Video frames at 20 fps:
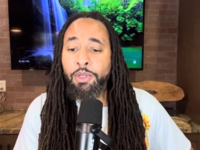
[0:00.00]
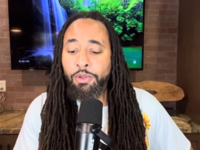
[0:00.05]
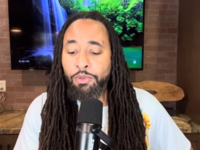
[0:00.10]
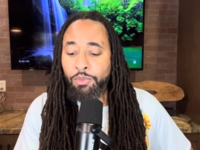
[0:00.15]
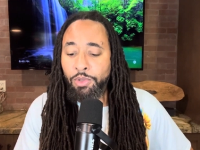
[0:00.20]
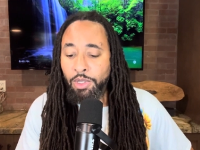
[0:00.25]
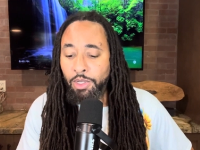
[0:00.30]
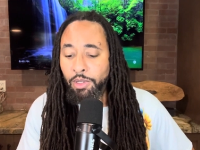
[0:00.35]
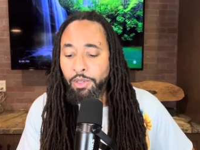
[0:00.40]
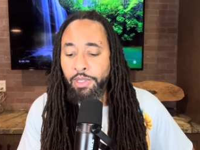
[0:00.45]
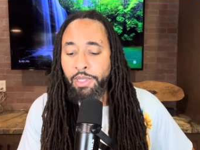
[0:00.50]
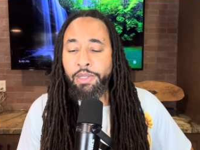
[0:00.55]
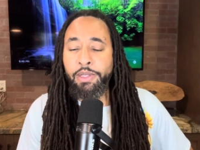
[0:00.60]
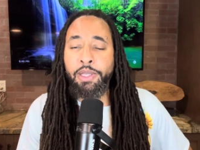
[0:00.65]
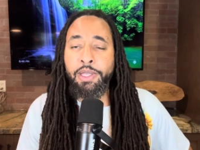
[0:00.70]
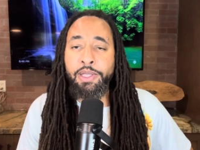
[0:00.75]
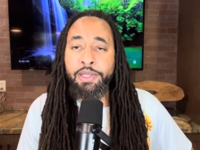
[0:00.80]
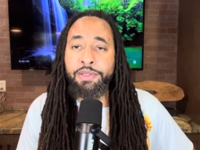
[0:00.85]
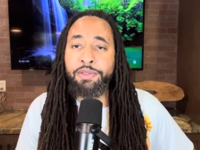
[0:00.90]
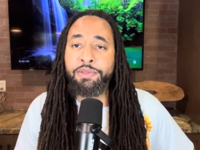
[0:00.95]
Well, it,
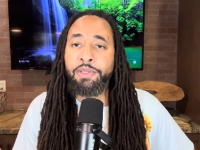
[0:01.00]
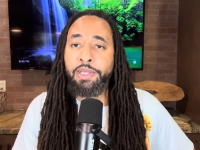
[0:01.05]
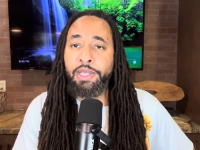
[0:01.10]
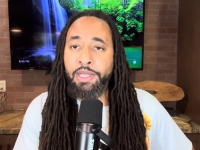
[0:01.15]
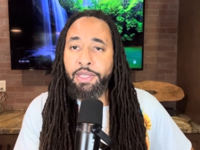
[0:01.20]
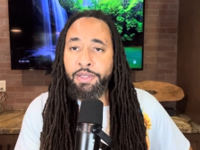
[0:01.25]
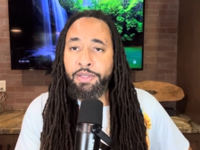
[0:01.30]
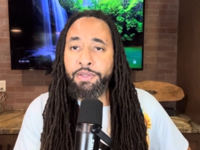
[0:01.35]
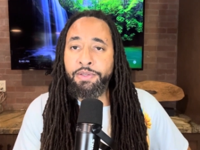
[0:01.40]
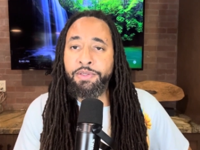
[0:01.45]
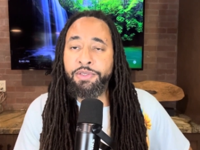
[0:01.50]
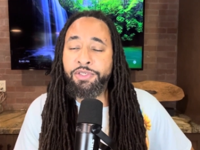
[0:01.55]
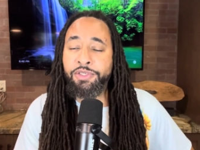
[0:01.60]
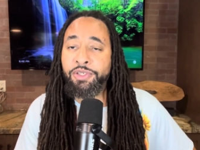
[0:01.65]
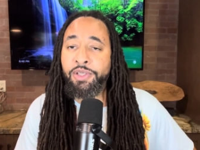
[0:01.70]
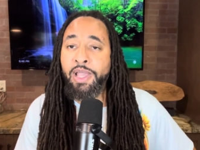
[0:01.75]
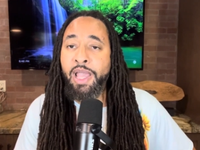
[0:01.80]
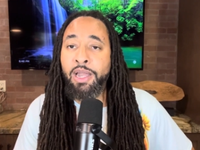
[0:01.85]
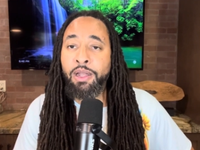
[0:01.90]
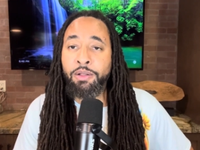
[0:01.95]
he's he's
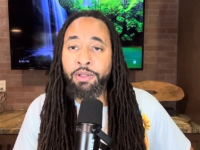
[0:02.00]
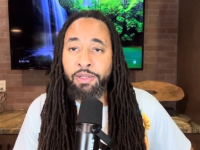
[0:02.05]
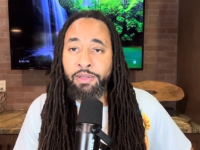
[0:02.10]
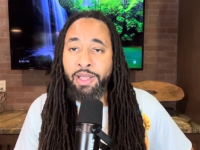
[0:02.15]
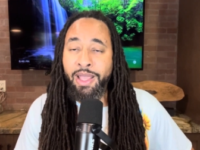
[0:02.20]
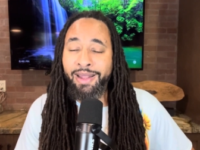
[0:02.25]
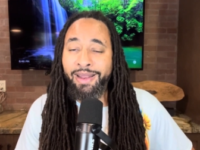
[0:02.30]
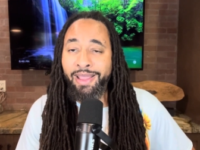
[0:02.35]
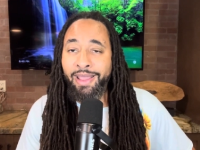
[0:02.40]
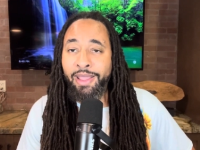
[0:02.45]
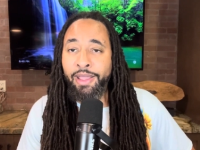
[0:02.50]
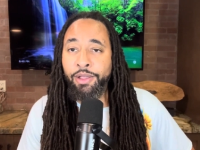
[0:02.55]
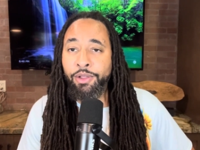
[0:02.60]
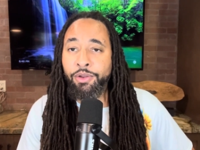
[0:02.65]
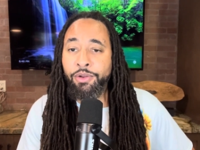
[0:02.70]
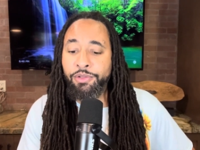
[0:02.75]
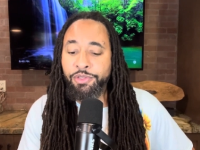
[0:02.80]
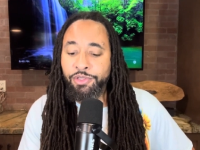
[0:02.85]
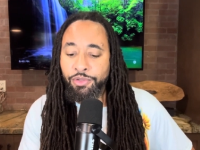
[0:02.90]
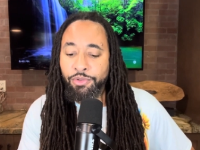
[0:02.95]
channeling that
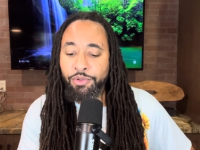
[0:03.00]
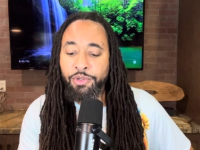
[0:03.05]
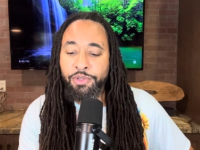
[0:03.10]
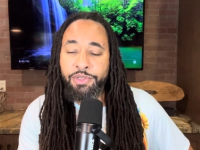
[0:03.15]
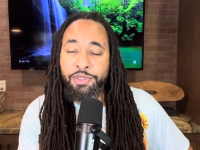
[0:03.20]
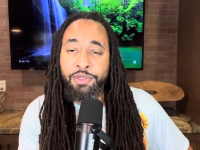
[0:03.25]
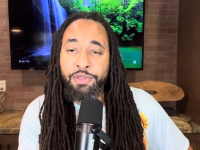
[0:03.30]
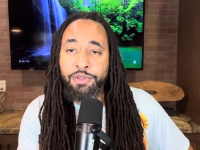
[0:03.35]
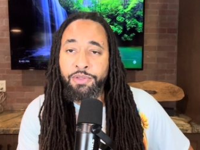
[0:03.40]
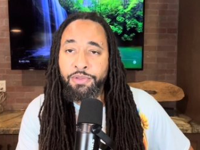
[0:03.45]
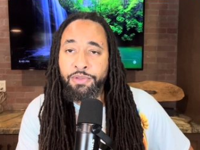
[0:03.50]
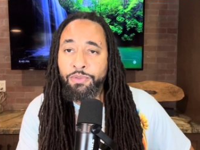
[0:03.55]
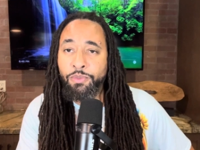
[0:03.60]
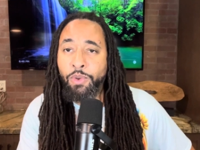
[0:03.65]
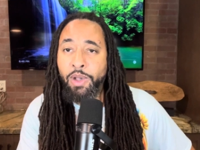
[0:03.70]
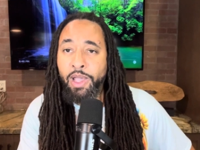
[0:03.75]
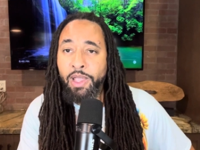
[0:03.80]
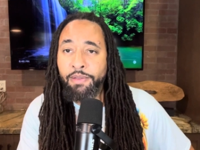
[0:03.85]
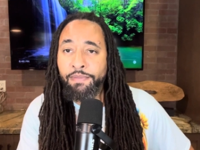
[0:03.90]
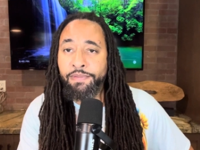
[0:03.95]
anger towards his
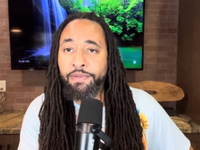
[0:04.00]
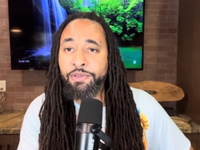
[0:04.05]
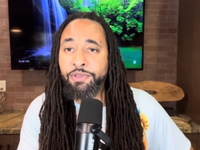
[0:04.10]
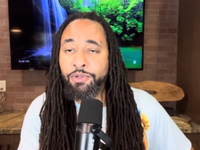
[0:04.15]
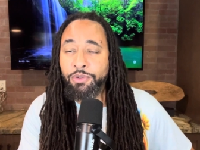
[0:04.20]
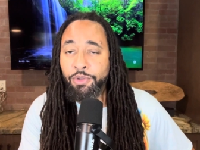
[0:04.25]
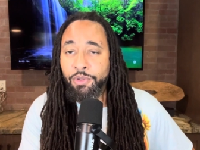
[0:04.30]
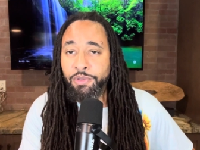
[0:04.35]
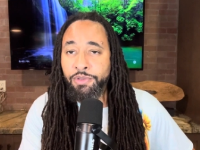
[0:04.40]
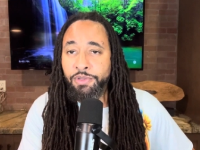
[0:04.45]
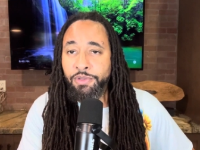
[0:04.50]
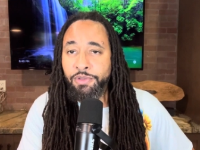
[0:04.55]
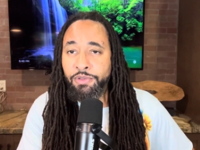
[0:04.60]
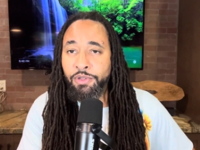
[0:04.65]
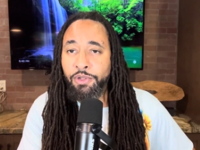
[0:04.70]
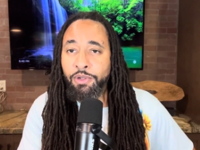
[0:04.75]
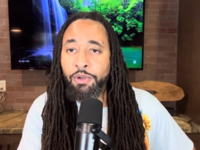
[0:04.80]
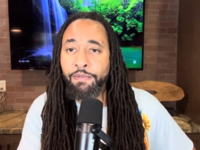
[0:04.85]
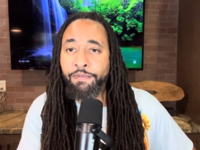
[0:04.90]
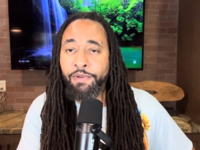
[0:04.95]
wife and towards his
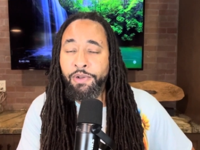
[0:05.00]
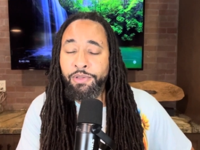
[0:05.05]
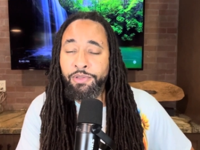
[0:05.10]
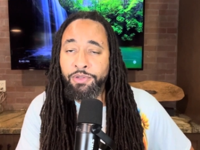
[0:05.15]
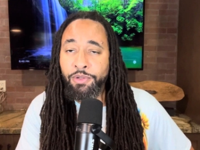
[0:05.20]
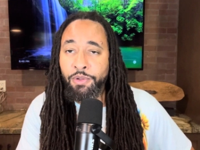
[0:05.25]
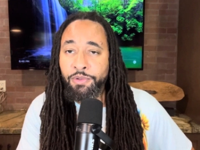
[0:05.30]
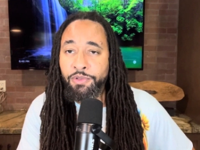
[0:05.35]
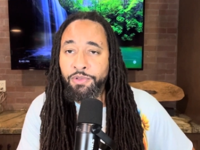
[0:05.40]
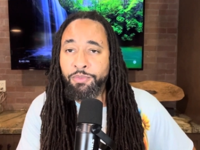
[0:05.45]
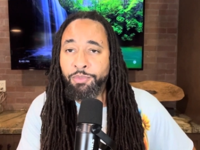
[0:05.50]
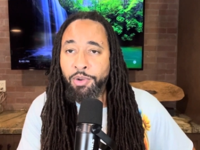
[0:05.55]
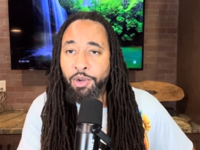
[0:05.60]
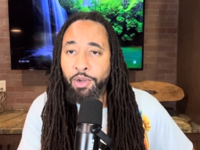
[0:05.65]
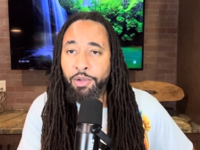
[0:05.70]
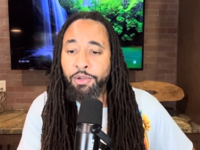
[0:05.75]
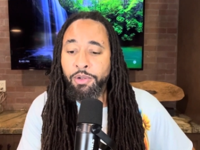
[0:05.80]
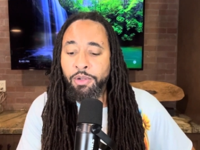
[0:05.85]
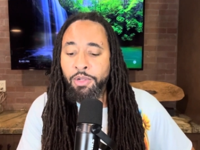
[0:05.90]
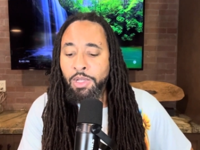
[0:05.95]
girlfriend and towards his
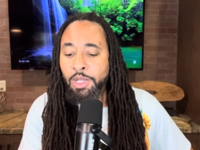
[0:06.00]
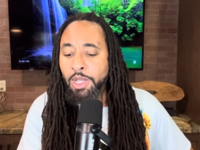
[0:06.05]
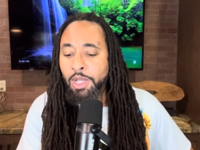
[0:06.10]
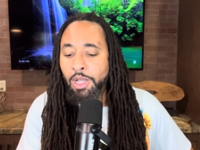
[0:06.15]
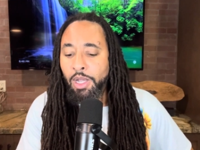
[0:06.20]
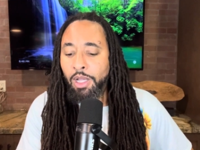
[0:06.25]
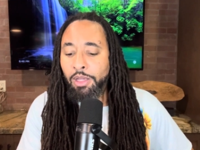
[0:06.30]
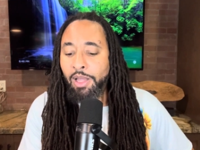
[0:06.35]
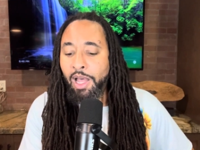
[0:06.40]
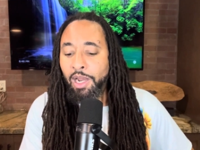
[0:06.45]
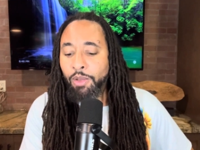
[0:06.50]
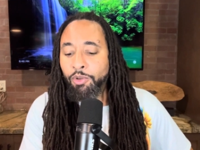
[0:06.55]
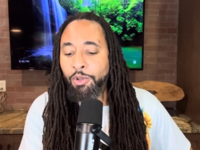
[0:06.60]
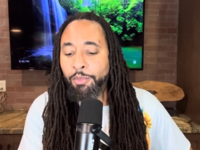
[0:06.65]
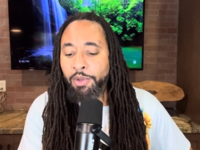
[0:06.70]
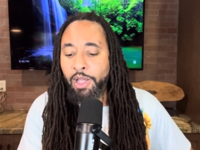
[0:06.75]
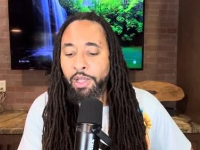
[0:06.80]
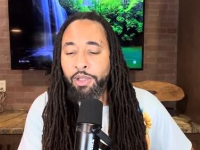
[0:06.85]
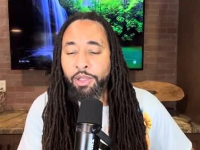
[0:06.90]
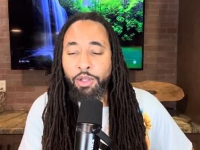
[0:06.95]
partner. A lot of
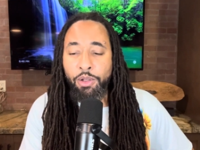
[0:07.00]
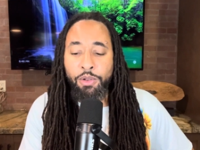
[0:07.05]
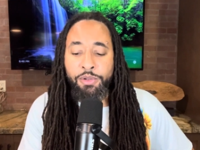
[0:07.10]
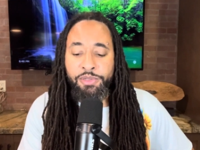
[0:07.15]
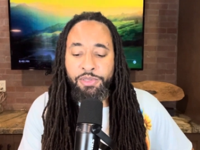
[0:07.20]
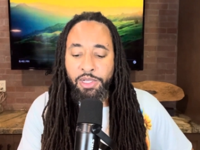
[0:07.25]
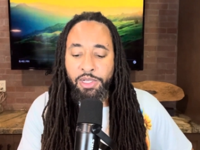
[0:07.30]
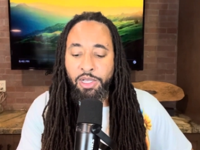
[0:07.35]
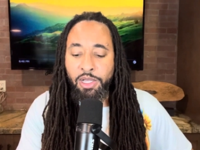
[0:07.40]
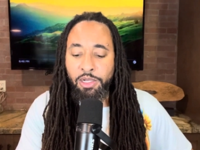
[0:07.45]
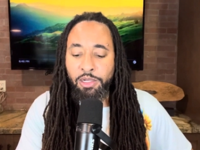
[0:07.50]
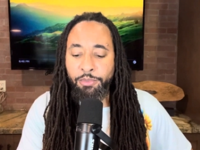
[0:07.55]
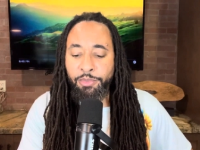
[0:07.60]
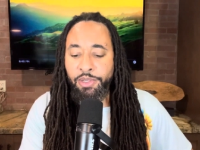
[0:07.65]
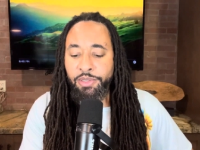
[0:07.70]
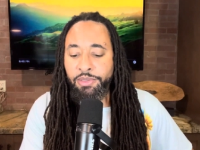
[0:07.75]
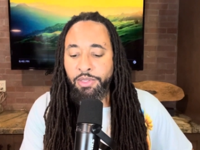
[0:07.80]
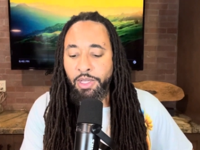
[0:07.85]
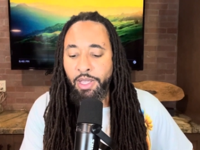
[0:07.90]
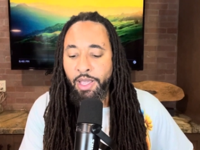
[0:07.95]
women I coach, they come to me
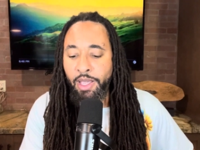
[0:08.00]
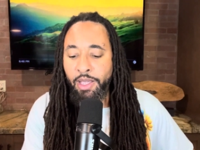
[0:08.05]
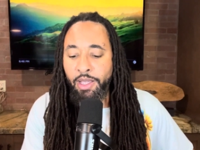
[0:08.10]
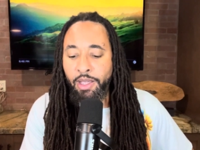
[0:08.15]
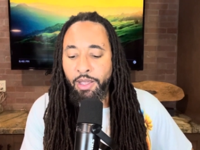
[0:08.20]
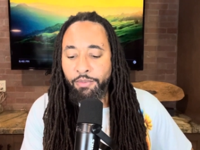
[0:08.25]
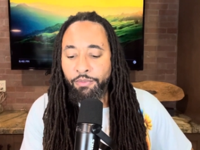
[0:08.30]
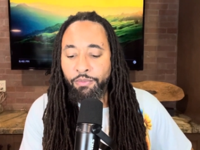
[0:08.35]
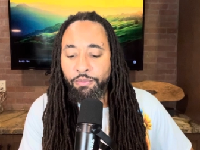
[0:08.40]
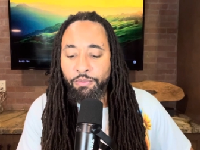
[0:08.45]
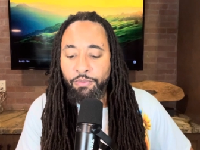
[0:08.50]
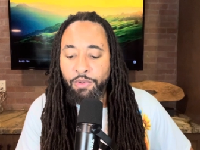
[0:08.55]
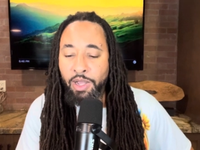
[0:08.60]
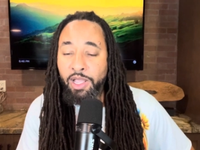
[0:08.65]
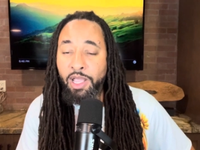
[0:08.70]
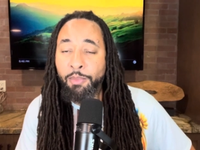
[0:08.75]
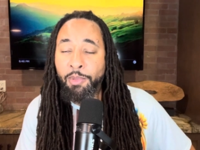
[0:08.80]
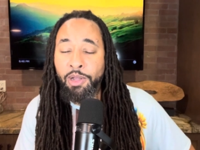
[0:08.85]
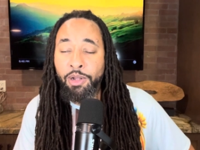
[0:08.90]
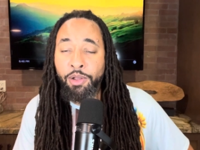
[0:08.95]
and say, "Hey,
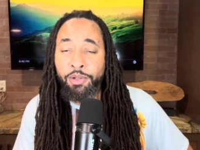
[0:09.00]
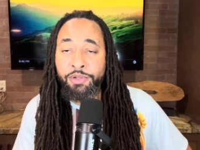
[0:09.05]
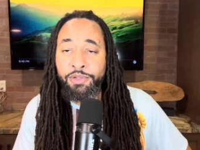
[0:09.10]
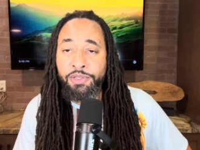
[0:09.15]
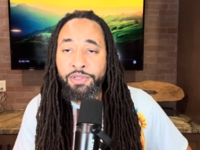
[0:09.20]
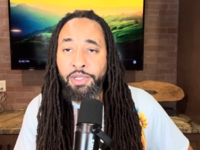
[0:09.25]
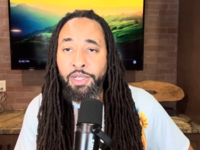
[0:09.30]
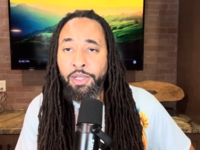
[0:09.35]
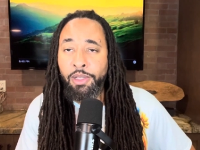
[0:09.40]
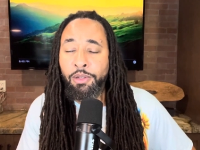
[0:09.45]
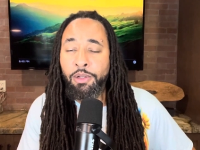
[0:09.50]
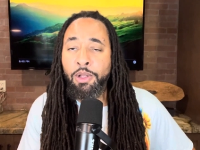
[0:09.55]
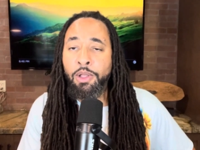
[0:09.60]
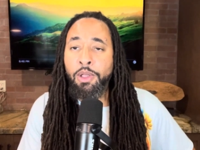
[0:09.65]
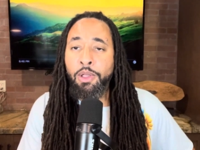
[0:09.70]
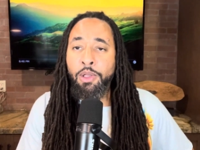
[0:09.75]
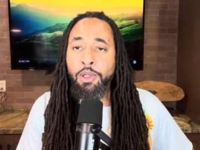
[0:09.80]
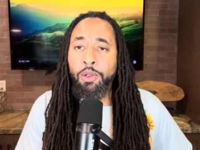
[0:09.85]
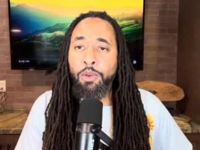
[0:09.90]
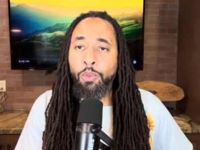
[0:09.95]
Rakim, I don't understand
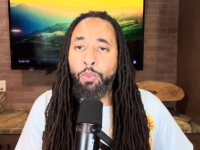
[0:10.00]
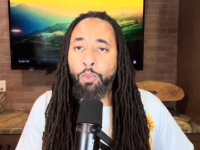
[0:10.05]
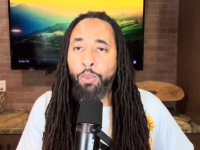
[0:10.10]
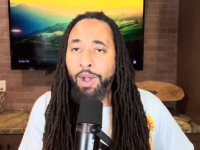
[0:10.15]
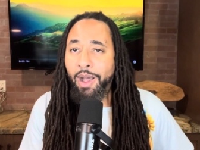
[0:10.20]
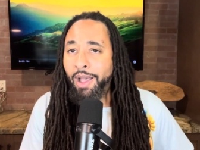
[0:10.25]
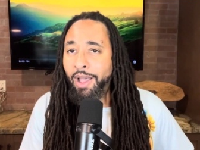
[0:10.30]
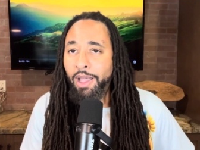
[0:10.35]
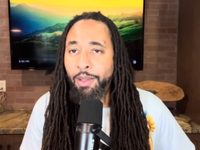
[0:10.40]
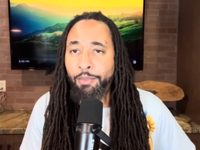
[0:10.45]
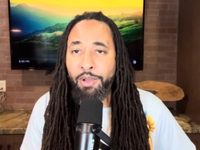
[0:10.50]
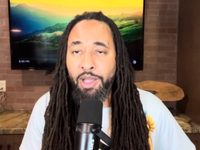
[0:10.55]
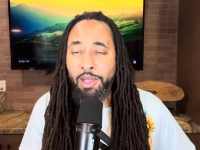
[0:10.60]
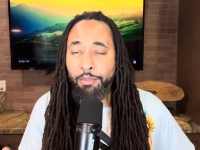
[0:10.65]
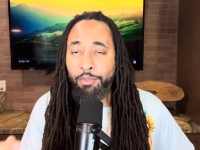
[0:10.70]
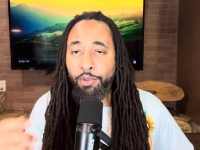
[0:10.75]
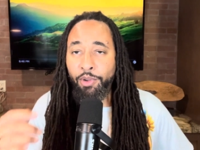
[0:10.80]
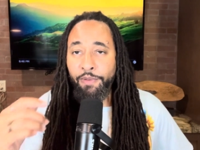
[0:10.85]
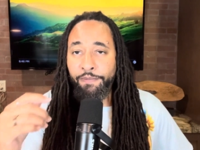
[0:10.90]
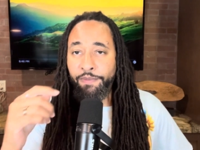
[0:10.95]
why my
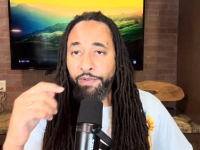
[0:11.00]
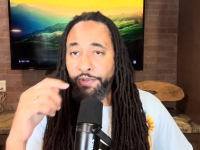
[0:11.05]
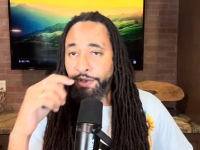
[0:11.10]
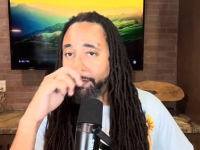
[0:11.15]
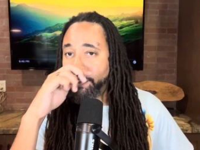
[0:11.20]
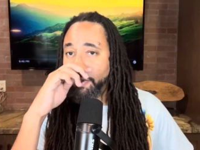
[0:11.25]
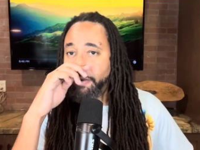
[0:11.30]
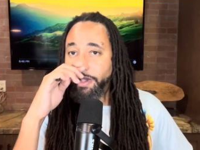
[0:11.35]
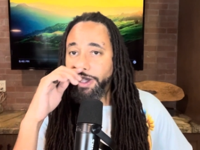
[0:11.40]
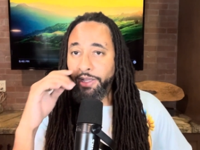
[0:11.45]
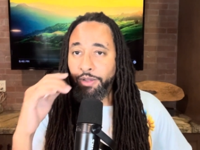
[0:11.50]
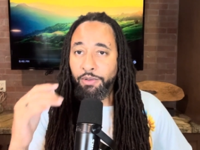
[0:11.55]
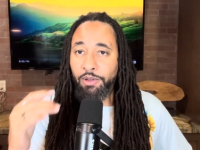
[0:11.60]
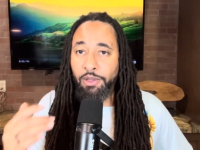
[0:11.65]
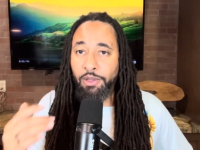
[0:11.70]
boyfriend is so angry.